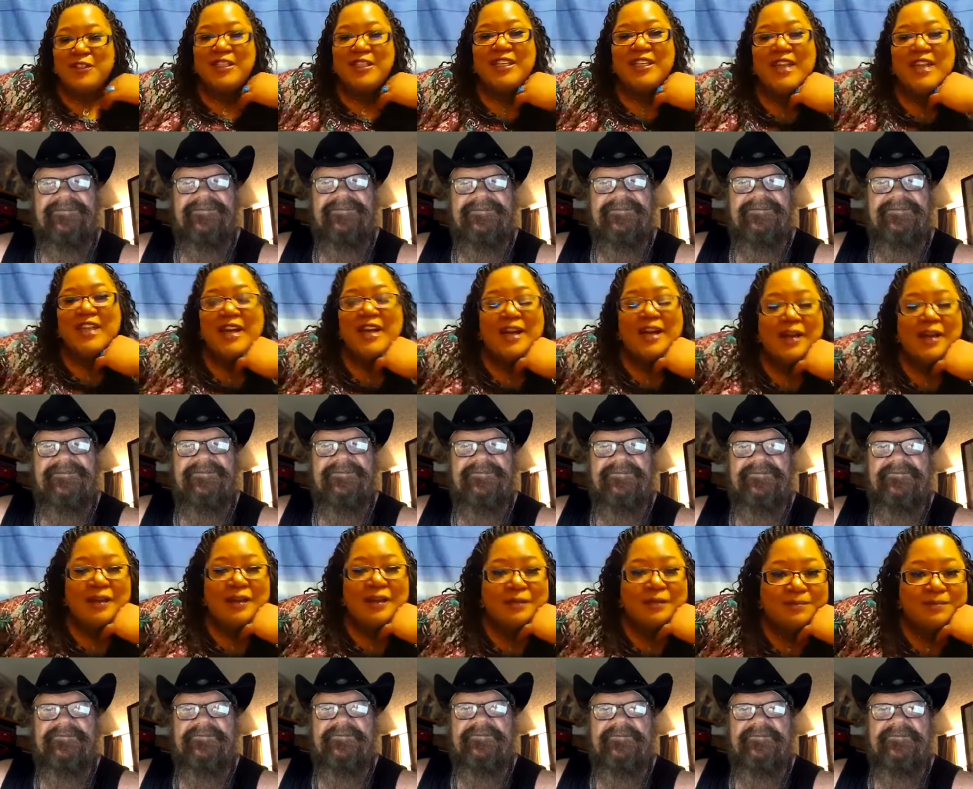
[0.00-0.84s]

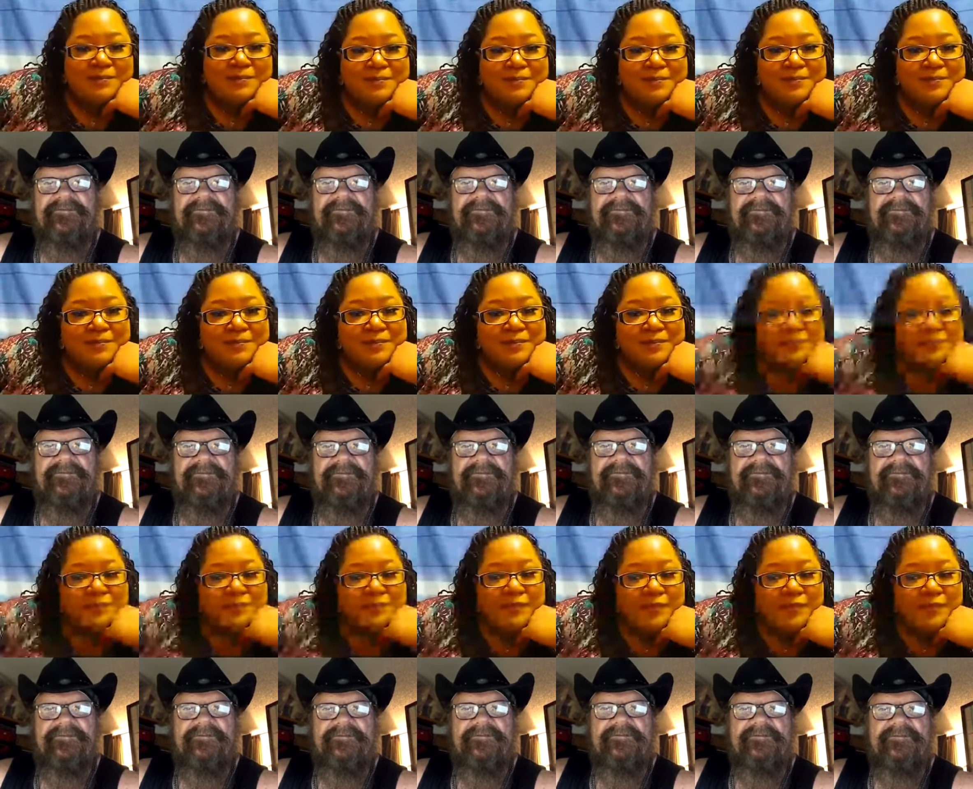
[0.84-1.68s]
Speaker 1: Um,
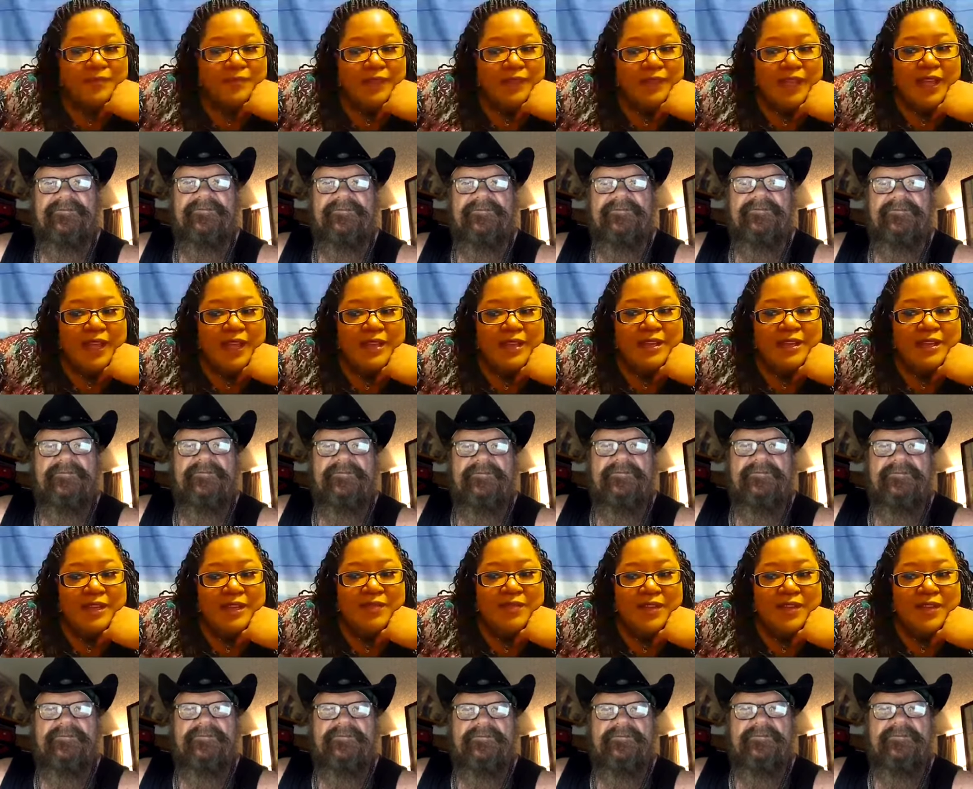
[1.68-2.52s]
I
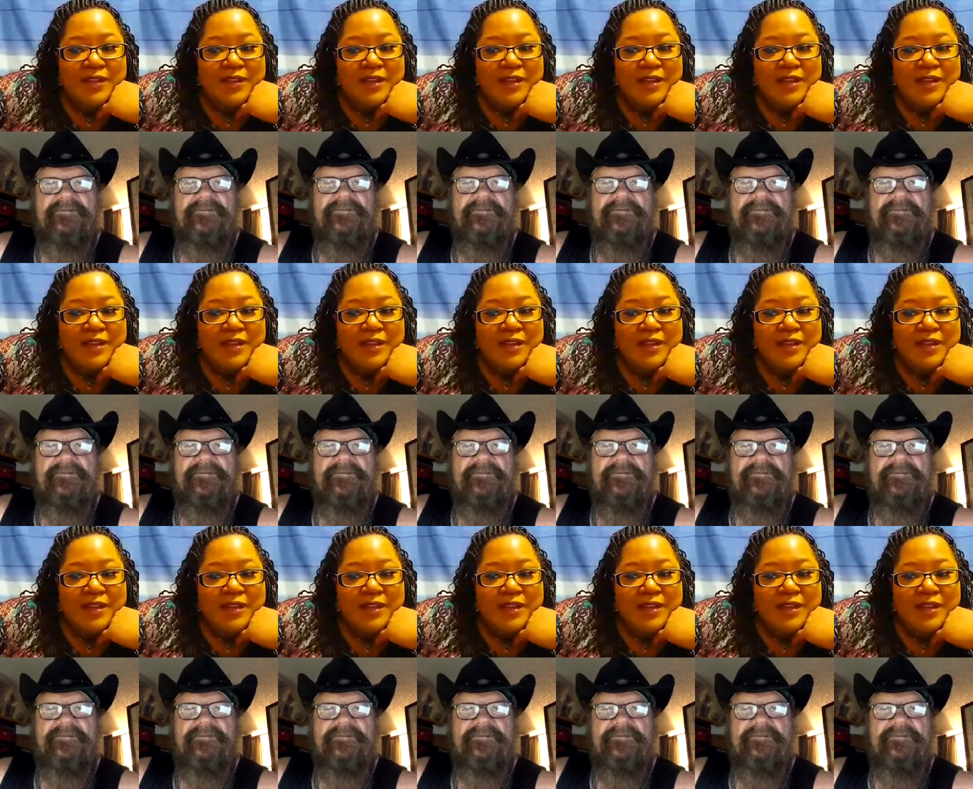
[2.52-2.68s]
definitely.